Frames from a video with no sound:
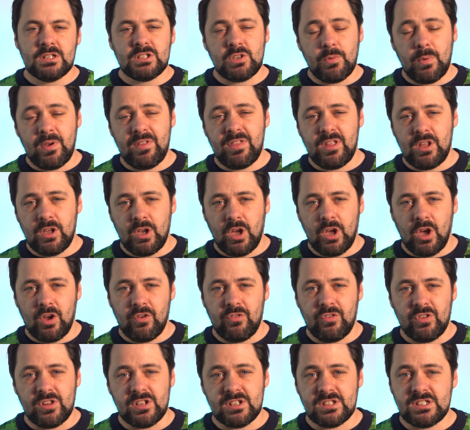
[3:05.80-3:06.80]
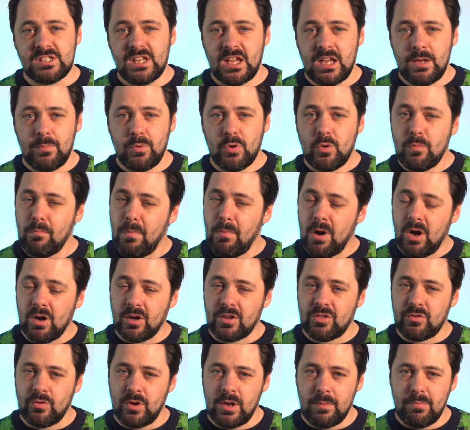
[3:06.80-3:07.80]
So whether you go for the sable Mark
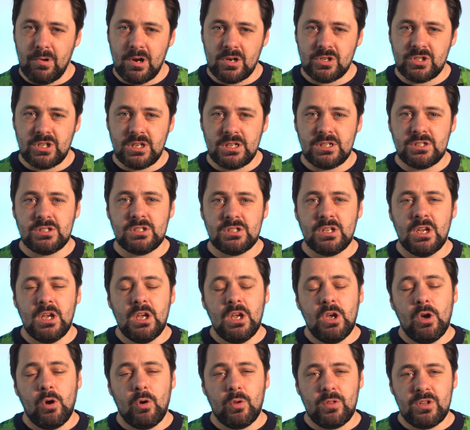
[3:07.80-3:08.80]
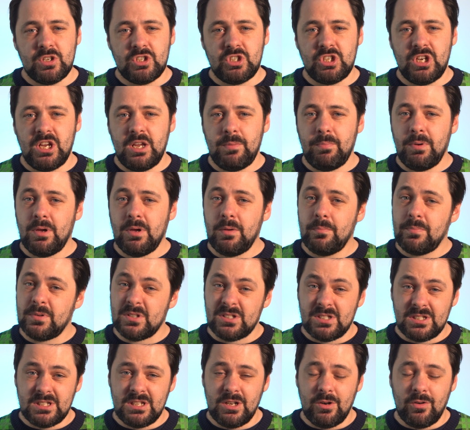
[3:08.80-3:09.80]
III brushes or the cheaper but
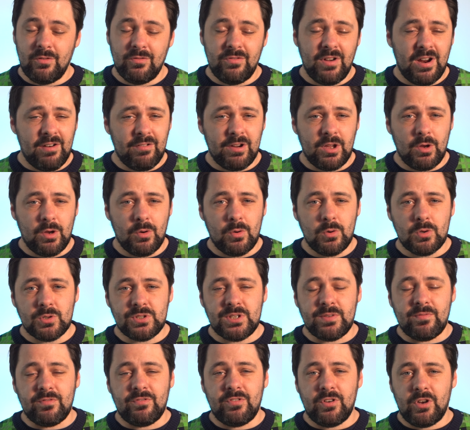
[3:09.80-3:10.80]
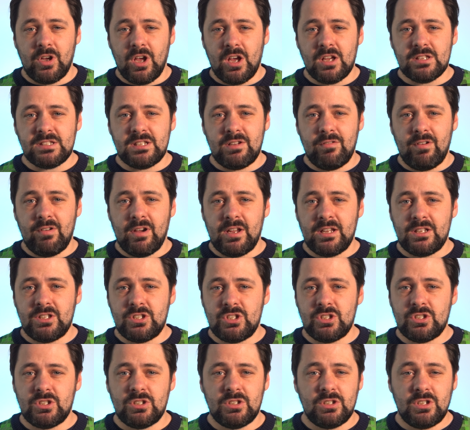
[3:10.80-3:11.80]
still very awesome Fugazi
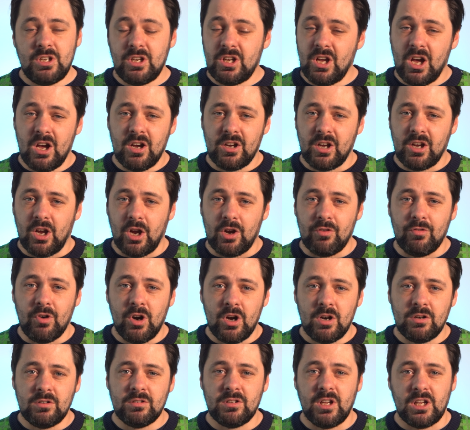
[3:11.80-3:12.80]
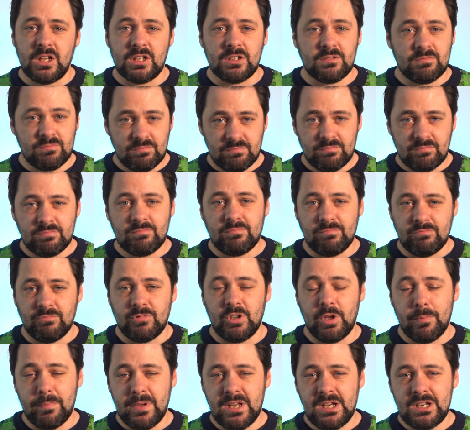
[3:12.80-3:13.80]
range, you can't go wrong, and
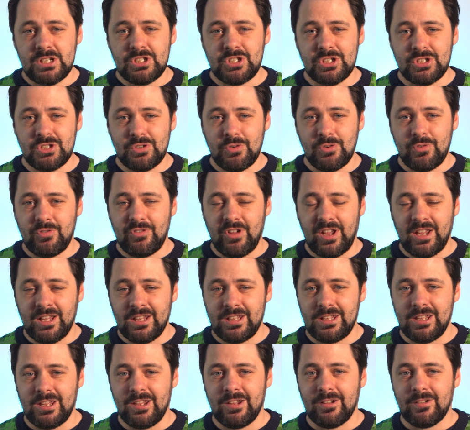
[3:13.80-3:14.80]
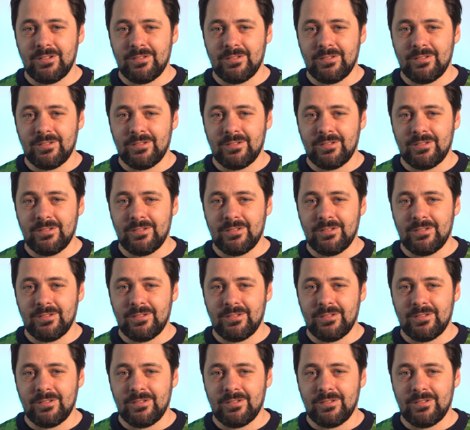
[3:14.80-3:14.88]
your miniatures will thank you.